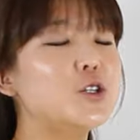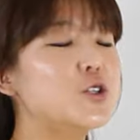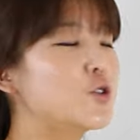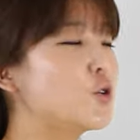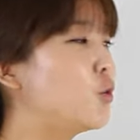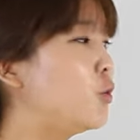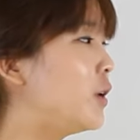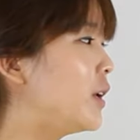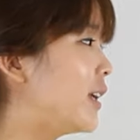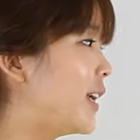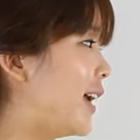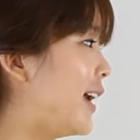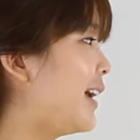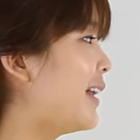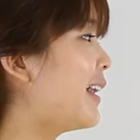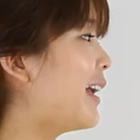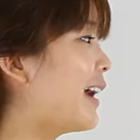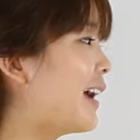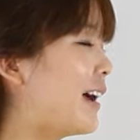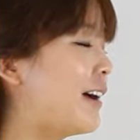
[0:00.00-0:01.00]
So we
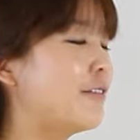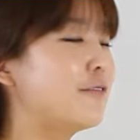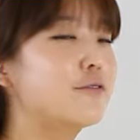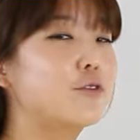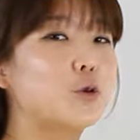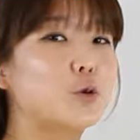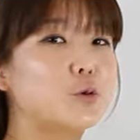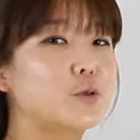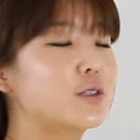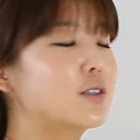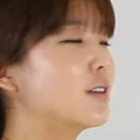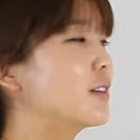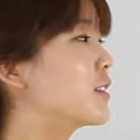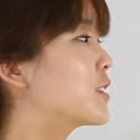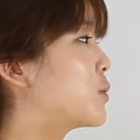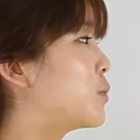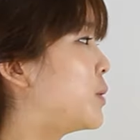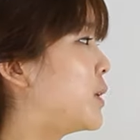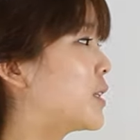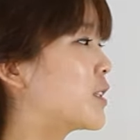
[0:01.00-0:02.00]
can't have those
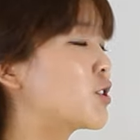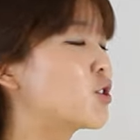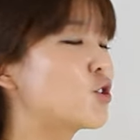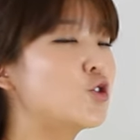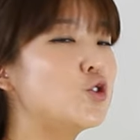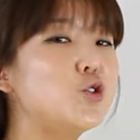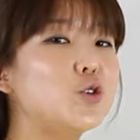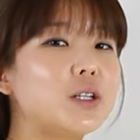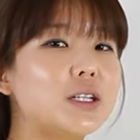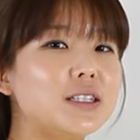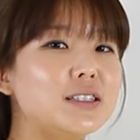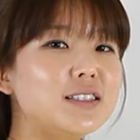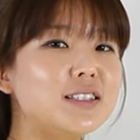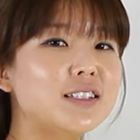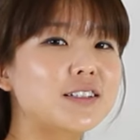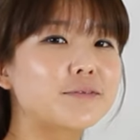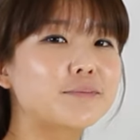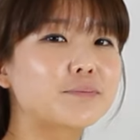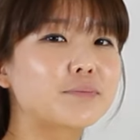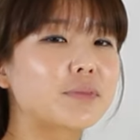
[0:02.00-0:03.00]
things be a student.